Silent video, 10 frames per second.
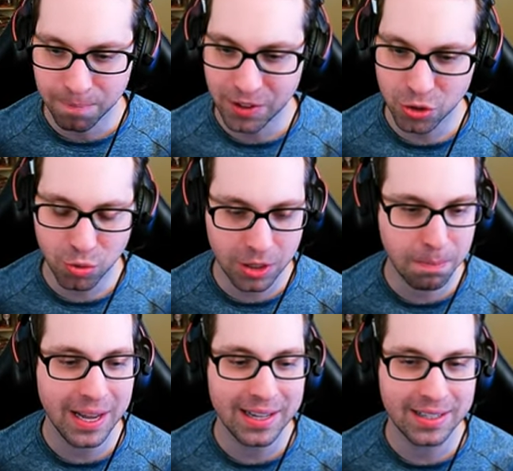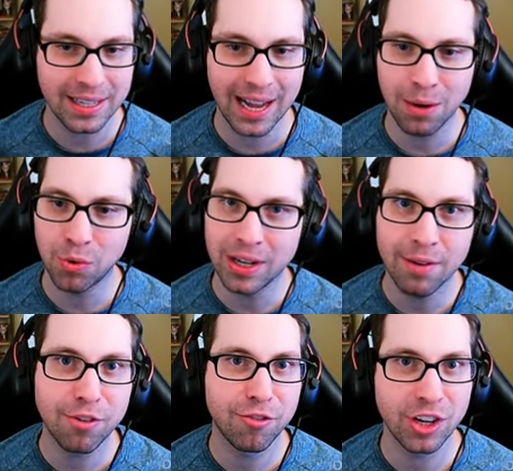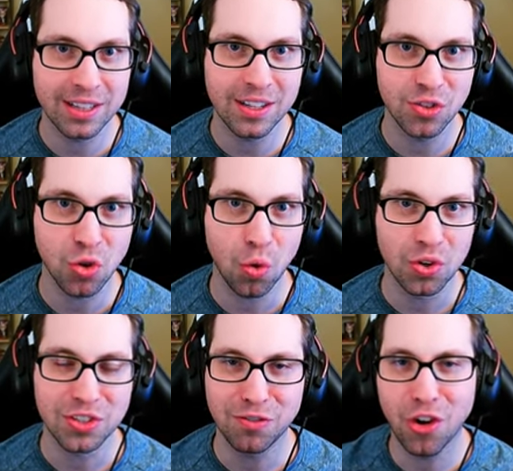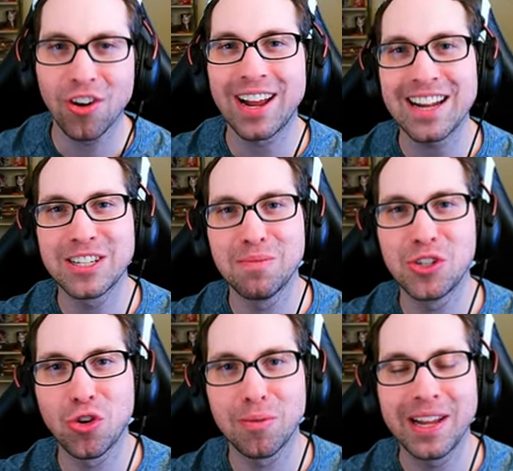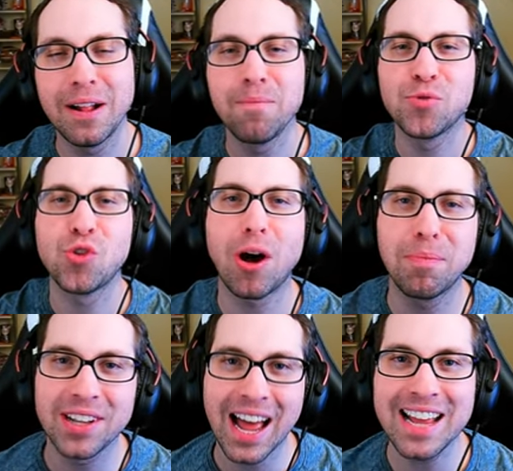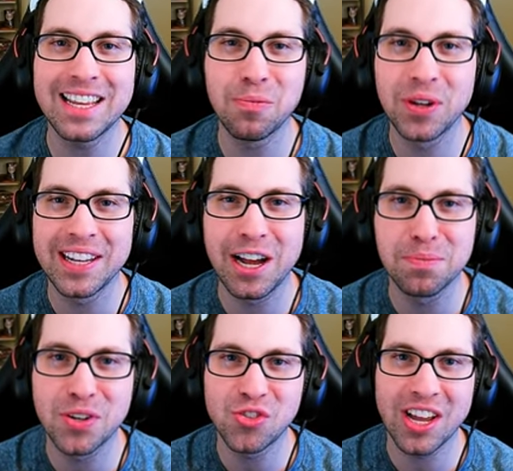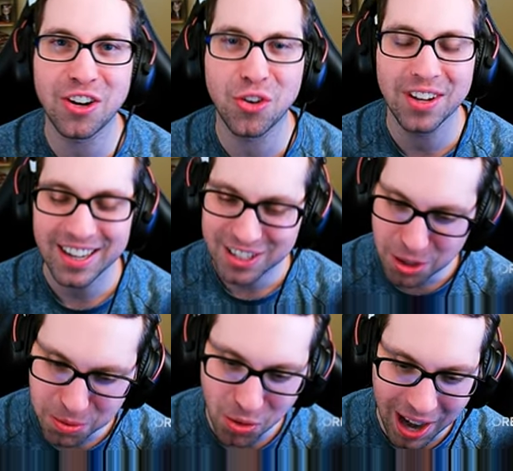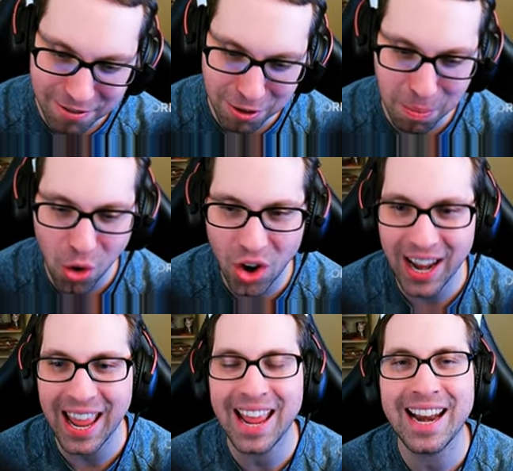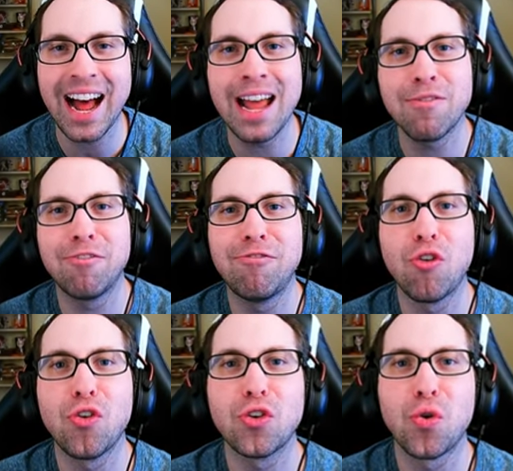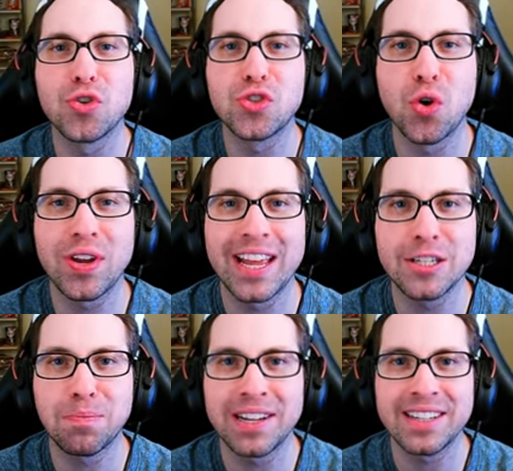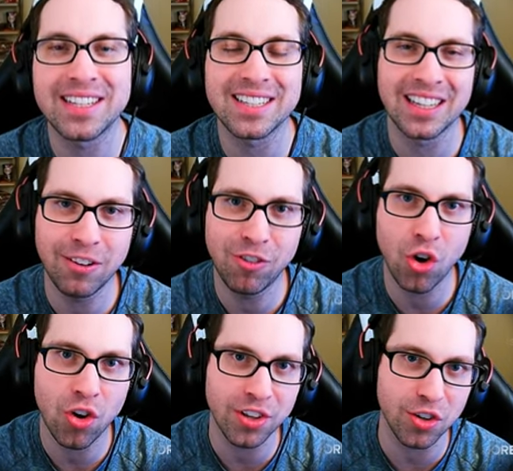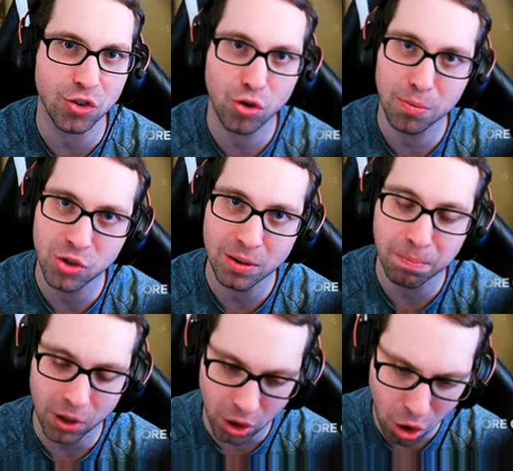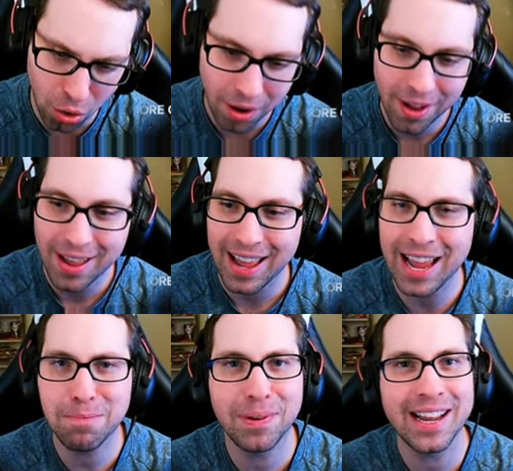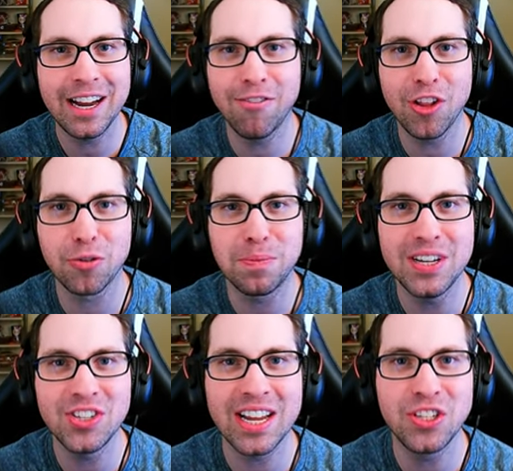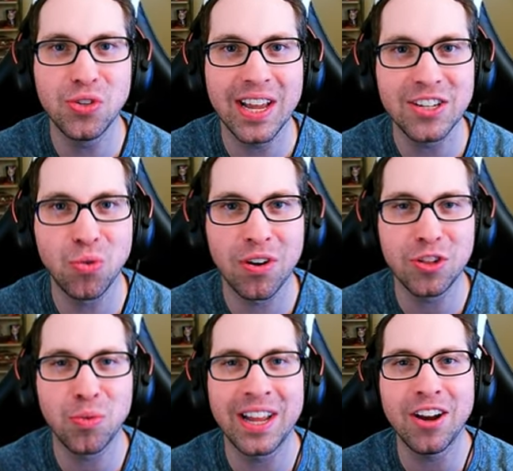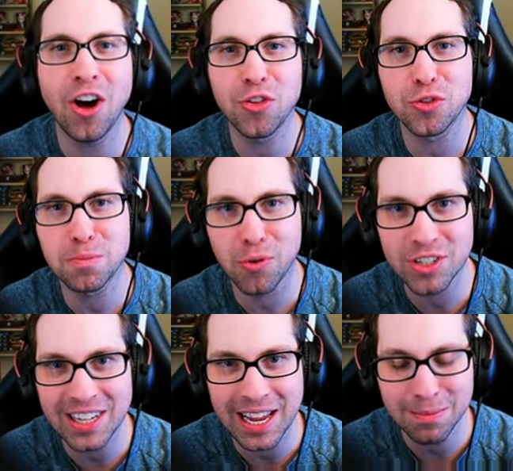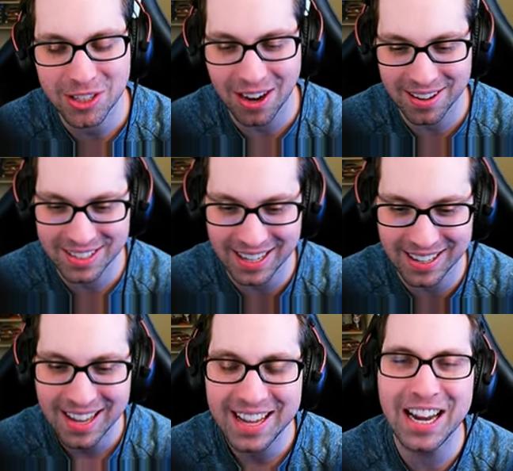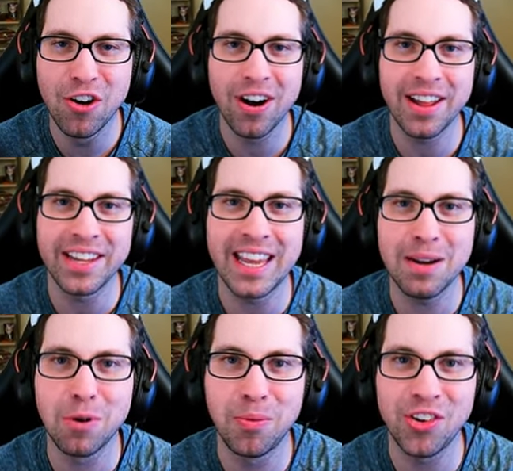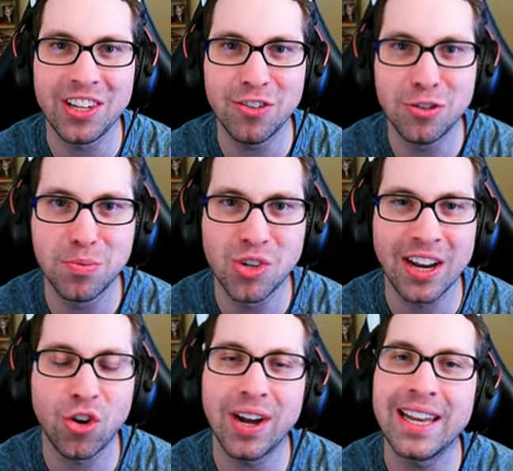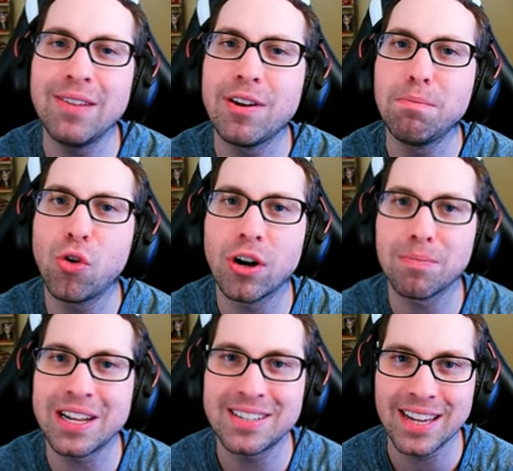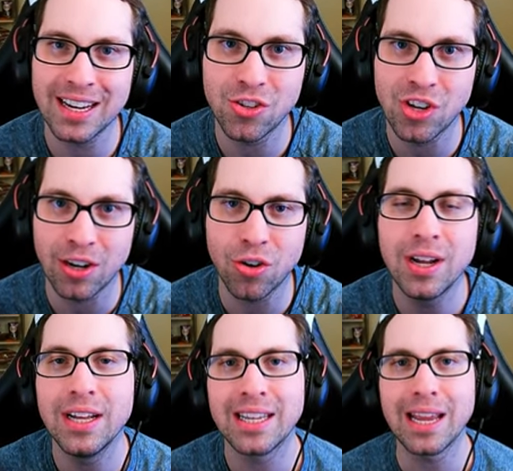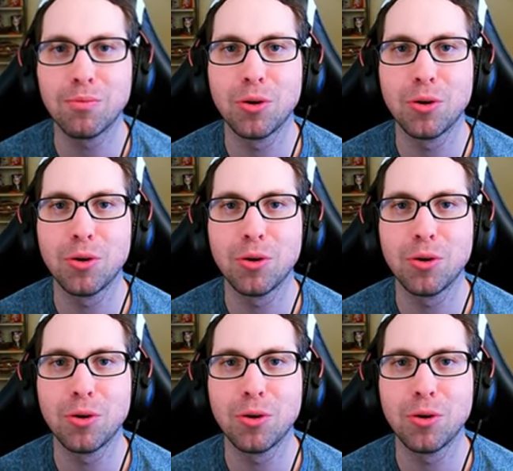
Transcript: This was amazing. I will never forget this course. If you all got some enjoyment, drop a like. It really helps the channel. Subscribe for more. And I have a full course showcase playlist link for you all in the description below and plenty of other PGA 2K23 and other sports games content here on the Gamer Ability YouTube channel and even more on my second channel, Gamer